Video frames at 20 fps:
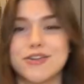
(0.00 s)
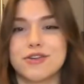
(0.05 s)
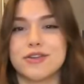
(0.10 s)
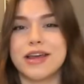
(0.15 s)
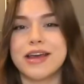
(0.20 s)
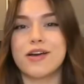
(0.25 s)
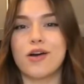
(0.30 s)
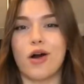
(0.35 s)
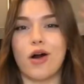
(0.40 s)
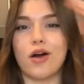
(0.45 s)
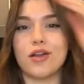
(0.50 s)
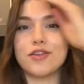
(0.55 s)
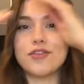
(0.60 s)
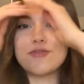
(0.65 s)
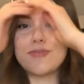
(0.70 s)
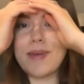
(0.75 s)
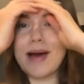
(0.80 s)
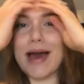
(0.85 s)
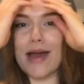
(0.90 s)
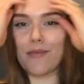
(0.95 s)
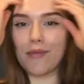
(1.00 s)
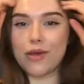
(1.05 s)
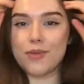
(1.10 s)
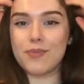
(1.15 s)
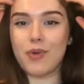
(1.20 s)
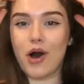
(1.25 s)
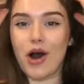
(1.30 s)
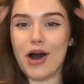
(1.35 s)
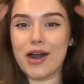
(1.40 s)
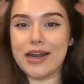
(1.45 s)
like all of my
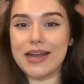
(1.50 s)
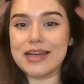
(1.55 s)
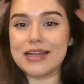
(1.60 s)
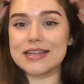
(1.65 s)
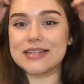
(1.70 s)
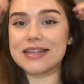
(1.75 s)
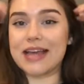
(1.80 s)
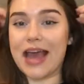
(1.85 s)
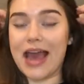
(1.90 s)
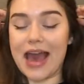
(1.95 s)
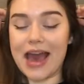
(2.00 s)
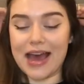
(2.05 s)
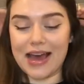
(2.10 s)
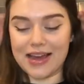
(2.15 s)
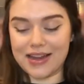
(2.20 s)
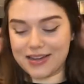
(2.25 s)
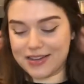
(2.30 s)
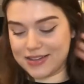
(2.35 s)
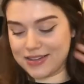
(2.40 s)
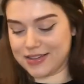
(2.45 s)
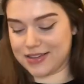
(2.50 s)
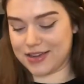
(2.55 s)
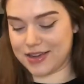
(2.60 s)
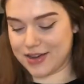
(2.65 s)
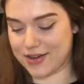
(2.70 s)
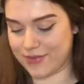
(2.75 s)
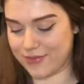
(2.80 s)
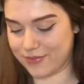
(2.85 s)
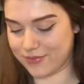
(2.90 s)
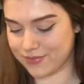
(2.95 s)
repottings
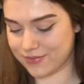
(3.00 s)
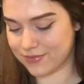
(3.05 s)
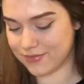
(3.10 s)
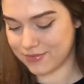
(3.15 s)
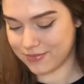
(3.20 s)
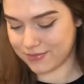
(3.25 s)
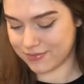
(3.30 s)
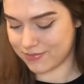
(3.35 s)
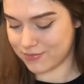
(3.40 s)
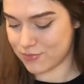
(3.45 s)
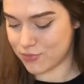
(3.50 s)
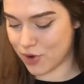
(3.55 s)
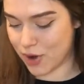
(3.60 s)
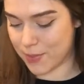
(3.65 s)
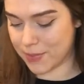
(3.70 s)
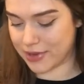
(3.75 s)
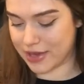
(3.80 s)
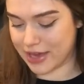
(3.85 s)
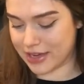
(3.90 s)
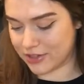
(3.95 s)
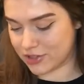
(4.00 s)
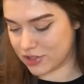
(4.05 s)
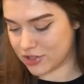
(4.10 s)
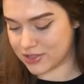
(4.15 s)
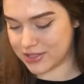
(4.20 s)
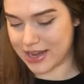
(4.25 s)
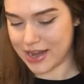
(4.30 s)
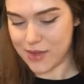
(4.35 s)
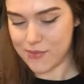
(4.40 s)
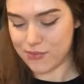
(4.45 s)
and propagations,
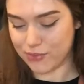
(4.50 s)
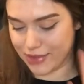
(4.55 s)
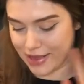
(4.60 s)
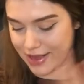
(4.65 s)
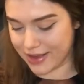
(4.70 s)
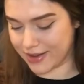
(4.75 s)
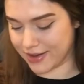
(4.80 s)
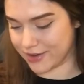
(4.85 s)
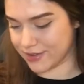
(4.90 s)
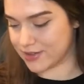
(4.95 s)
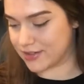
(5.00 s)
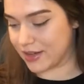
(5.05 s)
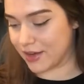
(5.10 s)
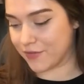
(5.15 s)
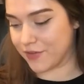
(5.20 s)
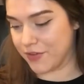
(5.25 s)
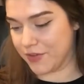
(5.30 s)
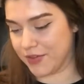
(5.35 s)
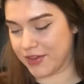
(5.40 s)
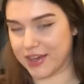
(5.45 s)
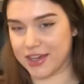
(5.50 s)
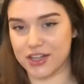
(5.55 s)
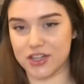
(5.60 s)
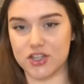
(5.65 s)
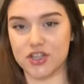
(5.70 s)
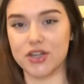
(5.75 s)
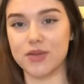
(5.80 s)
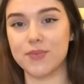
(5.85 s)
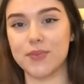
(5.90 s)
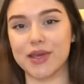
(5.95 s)
any plant care stuff in the
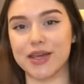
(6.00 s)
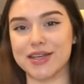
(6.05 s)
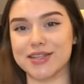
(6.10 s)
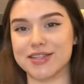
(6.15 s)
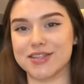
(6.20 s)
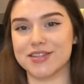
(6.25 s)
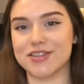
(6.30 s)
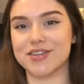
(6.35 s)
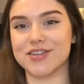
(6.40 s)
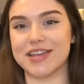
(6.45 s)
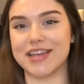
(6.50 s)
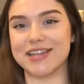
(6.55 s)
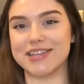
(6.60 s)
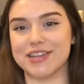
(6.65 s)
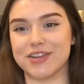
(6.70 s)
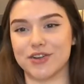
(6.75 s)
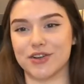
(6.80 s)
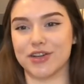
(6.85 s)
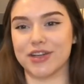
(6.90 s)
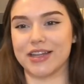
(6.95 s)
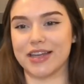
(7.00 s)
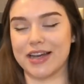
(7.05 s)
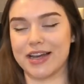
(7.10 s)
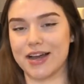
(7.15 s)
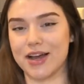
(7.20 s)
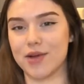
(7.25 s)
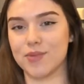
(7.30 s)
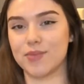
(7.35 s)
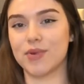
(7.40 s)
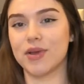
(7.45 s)
kitchen because it's just easier to clean
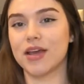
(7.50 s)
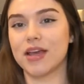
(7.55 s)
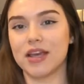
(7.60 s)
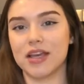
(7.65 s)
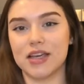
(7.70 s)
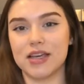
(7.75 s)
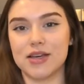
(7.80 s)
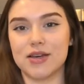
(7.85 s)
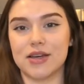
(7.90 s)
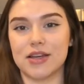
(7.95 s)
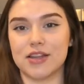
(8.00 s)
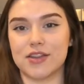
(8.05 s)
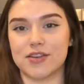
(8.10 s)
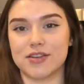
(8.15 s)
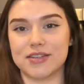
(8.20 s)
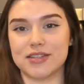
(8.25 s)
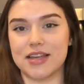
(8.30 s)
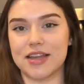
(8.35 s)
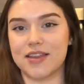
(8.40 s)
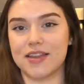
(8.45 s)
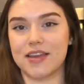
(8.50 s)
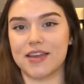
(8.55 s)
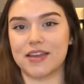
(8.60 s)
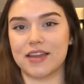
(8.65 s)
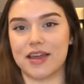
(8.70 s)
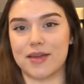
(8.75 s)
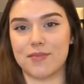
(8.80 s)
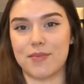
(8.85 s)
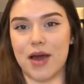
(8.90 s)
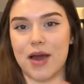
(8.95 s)
up. There's nothing
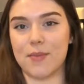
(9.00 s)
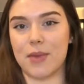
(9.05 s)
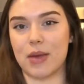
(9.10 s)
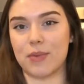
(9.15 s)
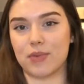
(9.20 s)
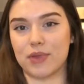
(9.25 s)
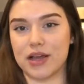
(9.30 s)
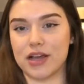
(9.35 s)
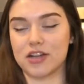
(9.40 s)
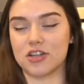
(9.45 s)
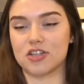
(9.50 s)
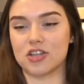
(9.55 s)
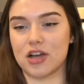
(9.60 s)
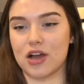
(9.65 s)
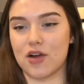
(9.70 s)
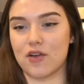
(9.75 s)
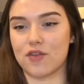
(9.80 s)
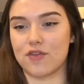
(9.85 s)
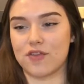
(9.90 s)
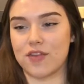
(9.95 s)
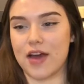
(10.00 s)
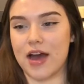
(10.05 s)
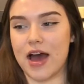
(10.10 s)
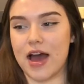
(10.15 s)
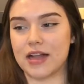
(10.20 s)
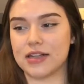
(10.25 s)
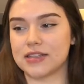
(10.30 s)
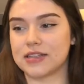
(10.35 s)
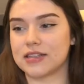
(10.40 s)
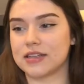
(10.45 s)
like by my plant shelf
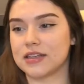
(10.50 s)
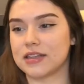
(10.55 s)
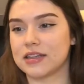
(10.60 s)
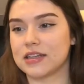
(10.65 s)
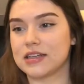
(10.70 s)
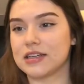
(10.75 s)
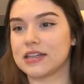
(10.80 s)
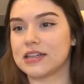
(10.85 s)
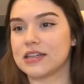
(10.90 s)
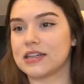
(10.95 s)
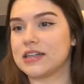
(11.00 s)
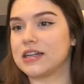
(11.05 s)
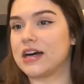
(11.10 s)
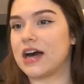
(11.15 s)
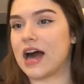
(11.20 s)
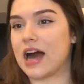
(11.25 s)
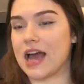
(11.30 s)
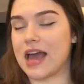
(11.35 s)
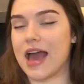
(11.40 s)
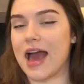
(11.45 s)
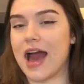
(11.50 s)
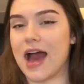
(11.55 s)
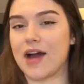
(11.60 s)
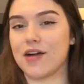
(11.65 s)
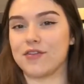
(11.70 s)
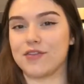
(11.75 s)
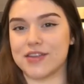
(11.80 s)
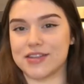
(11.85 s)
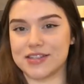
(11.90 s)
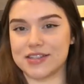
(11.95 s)
that I
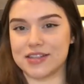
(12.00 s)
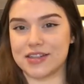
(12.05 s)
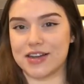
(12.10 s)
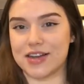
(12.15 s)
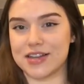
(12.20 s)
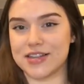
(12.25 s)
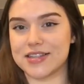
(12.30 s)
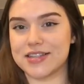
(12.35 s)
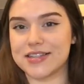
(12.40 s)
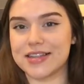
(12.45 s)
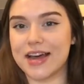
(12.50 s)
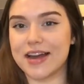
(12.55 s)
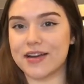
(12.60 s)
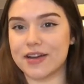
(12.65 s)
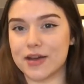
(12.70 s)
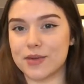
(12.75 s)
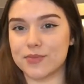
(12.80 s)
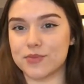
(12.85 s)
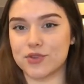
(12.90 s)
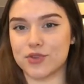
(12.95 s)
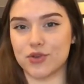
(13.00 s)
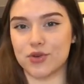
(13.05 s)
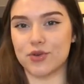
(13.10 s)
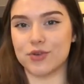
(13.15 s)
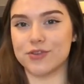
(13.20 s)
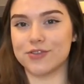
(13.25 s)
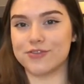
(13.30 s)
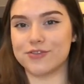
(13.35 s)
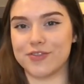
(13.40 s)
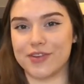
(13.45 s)
have as a nice setup
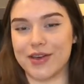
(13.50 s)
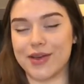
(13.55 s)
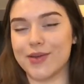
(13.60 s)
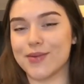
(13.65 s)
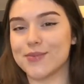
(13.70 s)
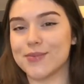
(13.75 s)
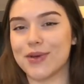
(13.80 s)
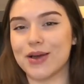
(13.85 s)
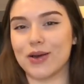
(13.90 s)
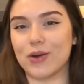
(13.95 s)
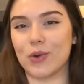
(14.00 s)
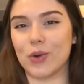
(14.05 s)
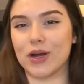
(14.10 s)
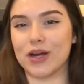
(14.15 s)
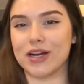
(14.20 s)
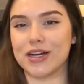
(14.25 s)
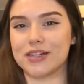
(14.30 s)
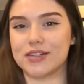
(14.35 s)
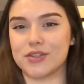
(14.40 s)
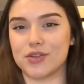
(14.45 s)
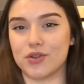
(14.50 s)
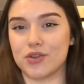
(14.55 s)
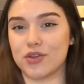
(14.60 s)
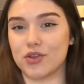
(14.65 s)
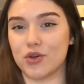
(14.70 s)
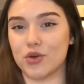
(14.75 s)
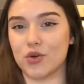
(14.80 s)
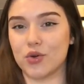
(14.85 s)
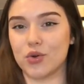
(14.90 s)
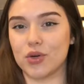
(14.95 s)
to film or to
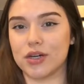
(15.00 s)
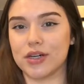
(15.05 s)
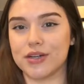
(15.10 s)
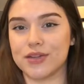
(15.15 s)
do